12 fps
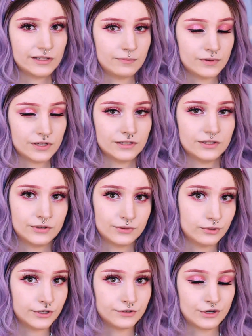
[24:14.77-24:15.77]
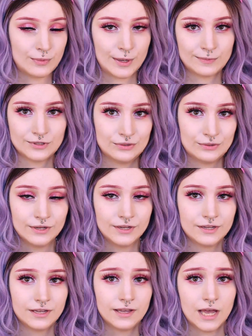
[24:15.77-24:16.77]
build your wardrobe up to
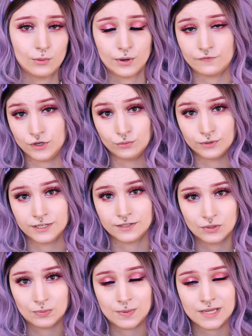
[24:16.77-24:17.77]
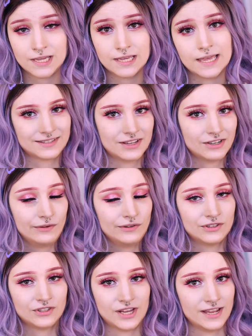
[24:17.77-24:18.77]
however you want it to be. It's not going
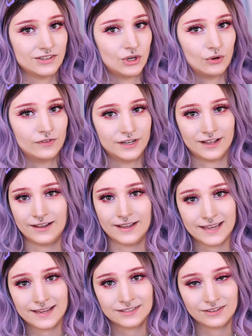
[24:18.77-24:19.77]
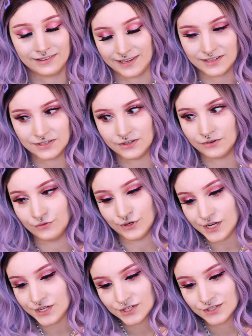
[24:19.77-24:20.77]
to change overnight unless you're
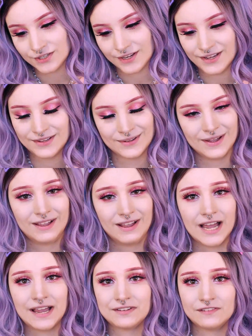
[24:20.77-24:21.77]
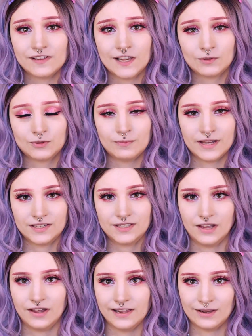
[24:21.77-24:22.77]
rich. I've developed my
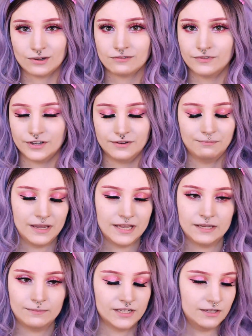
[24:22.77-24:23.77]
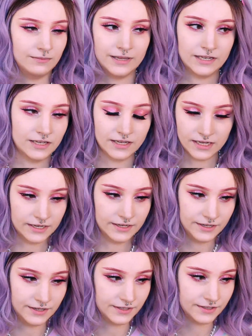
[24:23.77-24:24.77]
style over many
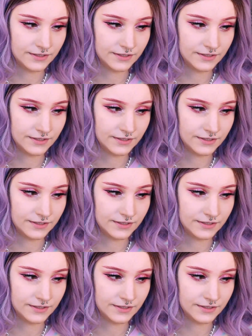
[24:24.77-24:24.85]
years.